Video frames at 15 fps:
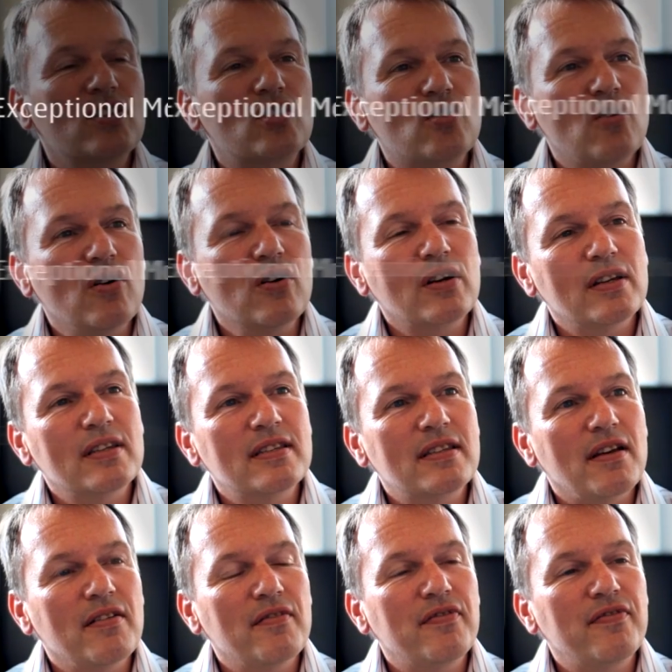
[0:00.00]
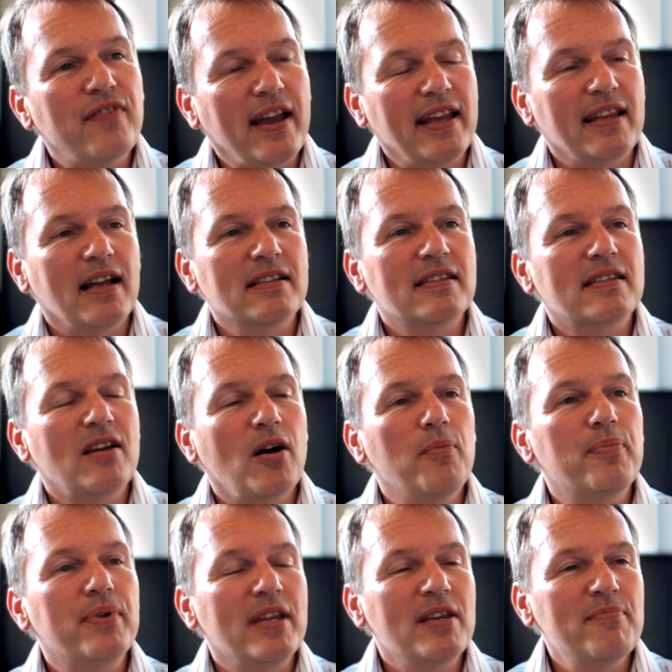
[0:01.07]
strongest finance
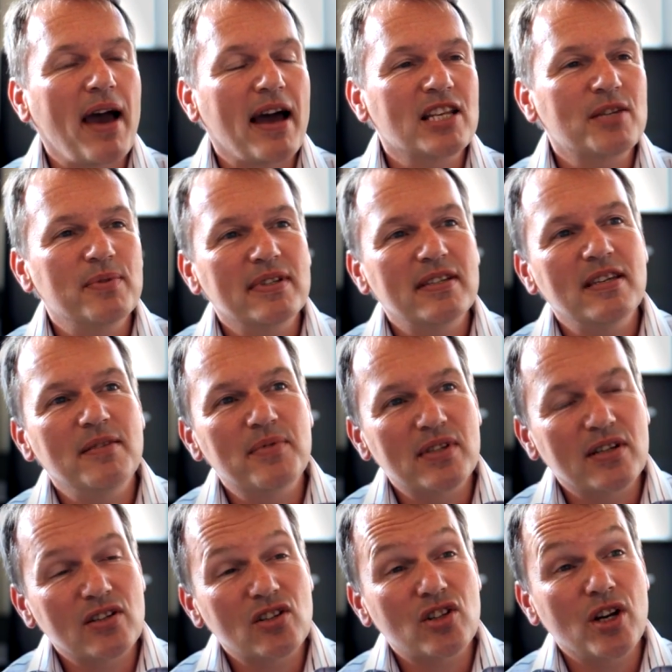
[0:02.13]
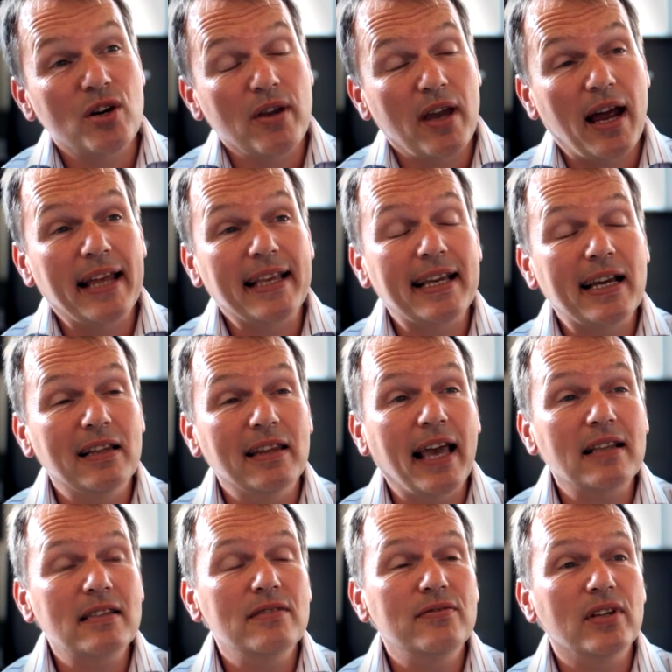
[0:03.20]
company management teams in Australia, and
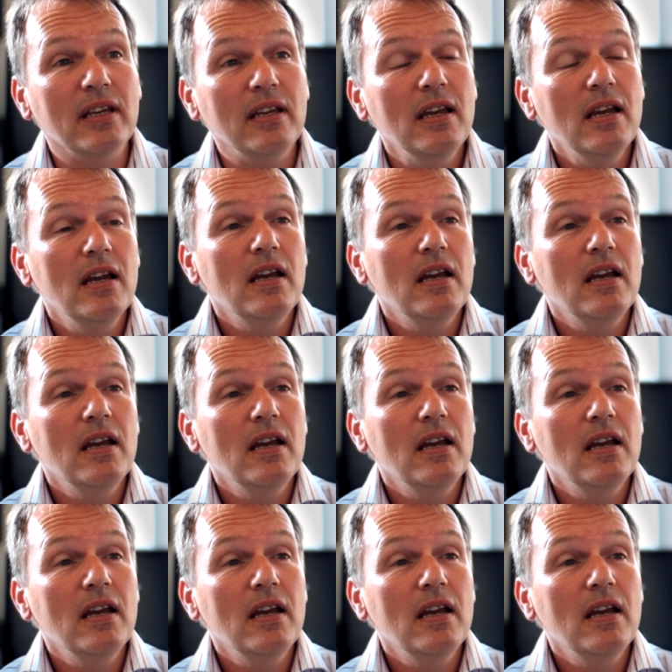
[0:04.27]
collectively